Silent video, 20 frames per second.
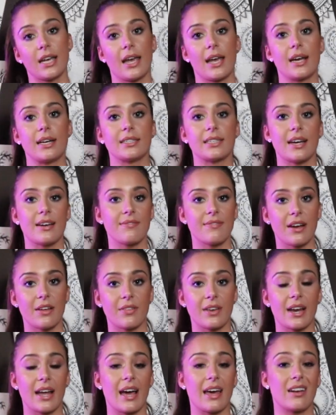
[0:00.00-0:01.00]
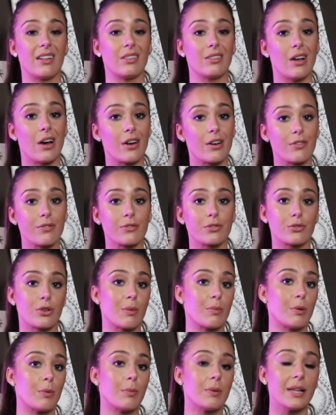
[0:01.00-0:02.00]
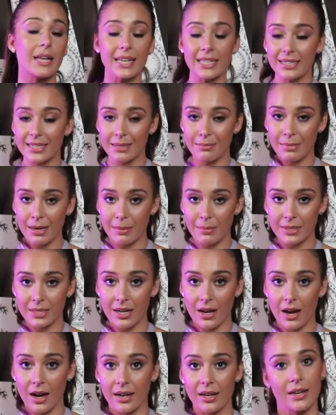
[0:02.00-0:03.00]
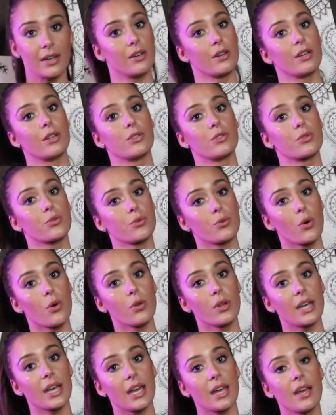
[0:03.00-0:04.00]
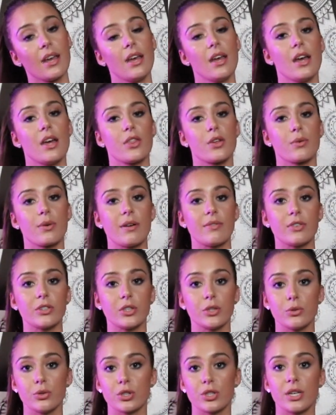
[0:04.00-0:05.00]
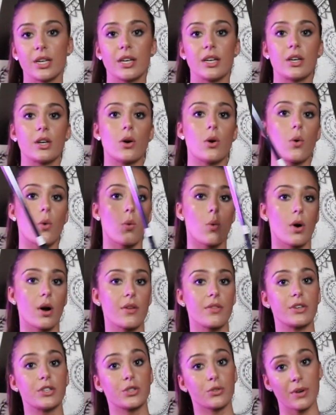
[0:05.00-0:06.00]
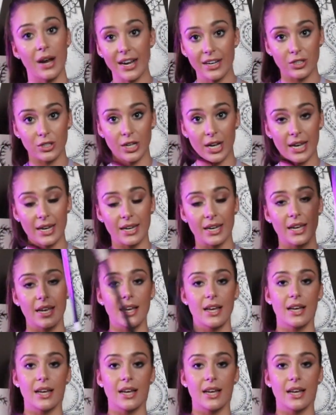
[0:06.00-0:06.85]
and I found that I had a lot of trouble placing my baton and controlling the revolution or the direction.